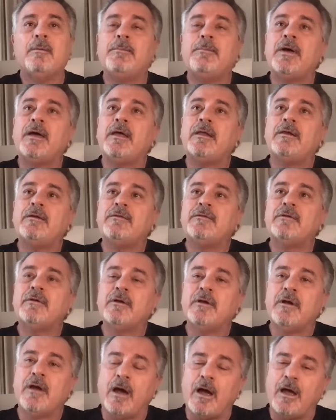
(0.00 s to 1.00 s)
but
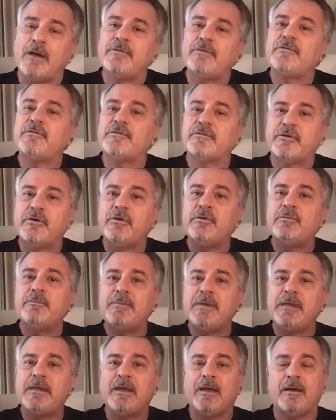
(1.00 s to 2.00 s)
God scooped
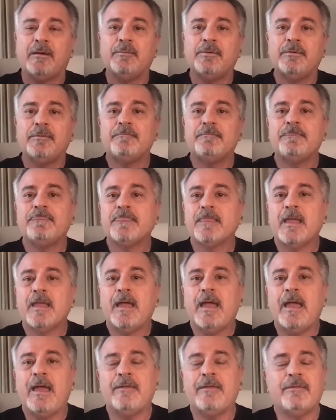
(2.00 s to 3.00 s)
me up.
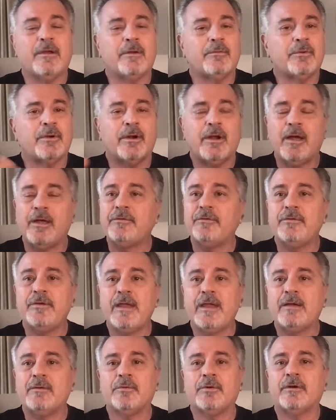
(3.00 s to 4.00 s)
And there were other
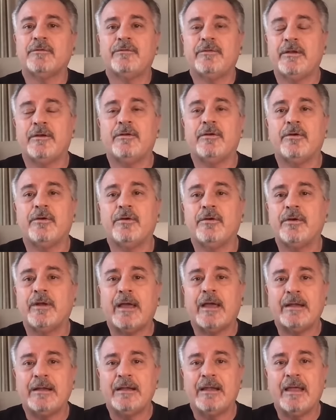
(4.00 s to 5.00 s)
networks that had heard
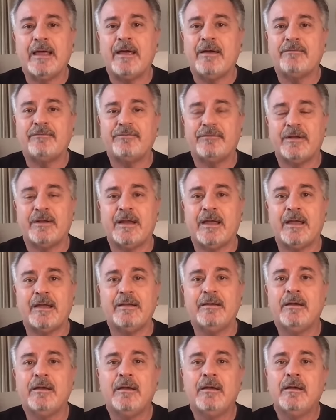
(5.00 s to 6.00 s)
I'd left, and
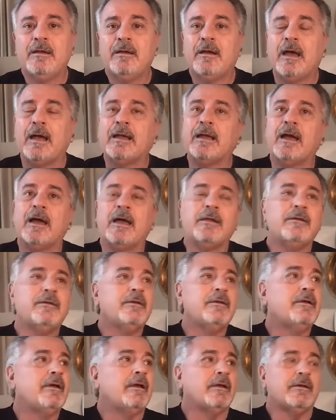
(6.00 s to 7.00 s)
I, I
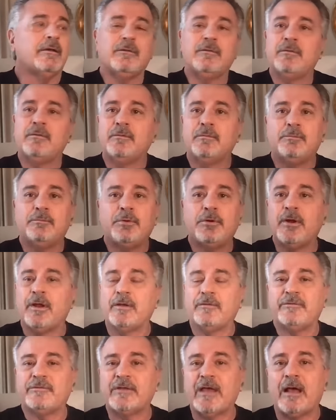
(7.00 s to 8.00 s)
got uh, put
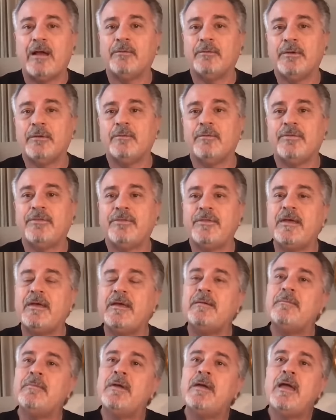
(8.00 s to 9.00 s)
on salary with
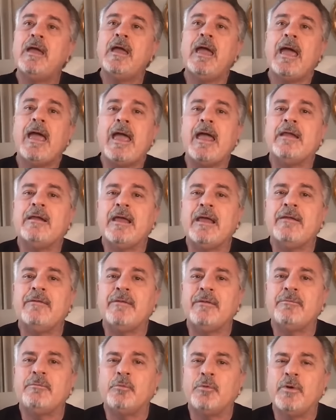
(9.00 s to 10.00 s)
them. And,
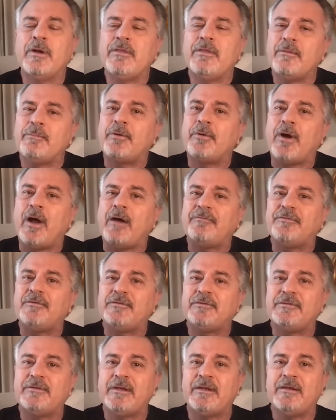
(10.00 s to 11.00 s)
and the, one of the
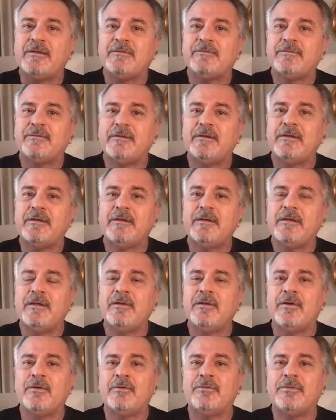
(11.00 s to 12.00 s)
prophecies,
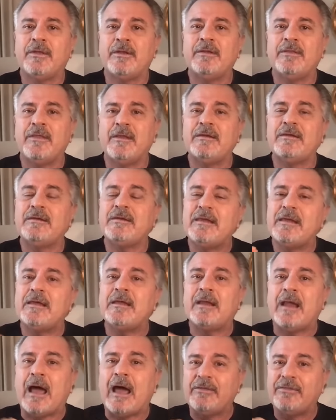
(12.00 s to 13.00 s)
you know, that, that
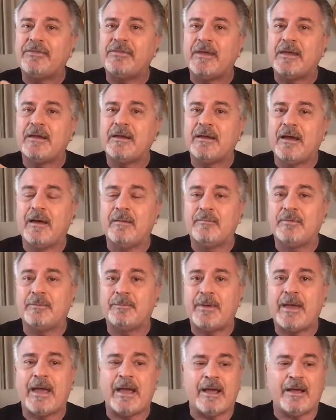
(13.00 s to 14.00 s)
did, I think, come to
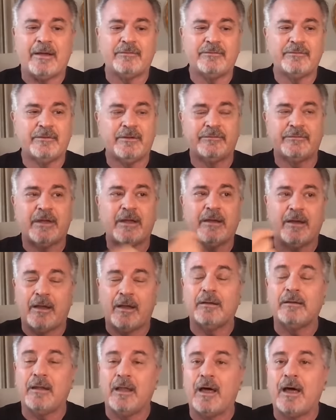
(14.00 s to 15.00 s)
pass, because I
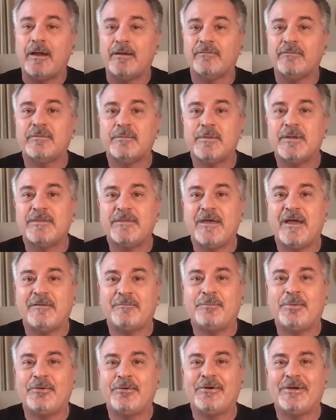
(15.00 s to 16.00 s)
got a lot of them at
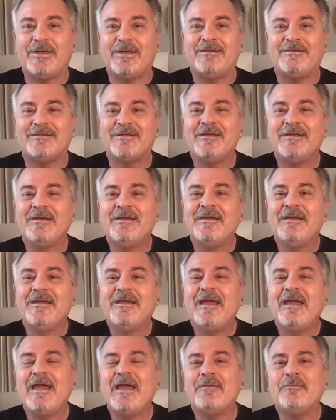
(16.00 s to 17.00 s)
that point.
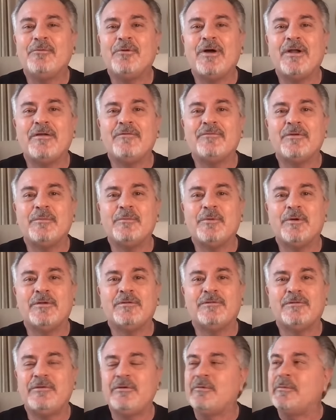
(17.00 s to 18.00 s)
And one of them
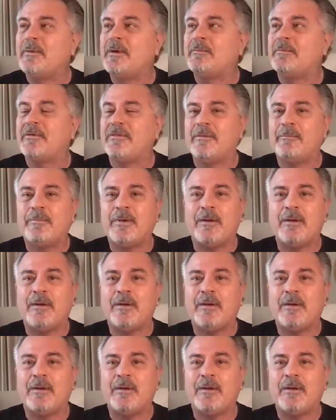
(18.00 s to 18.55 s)
was, you remember the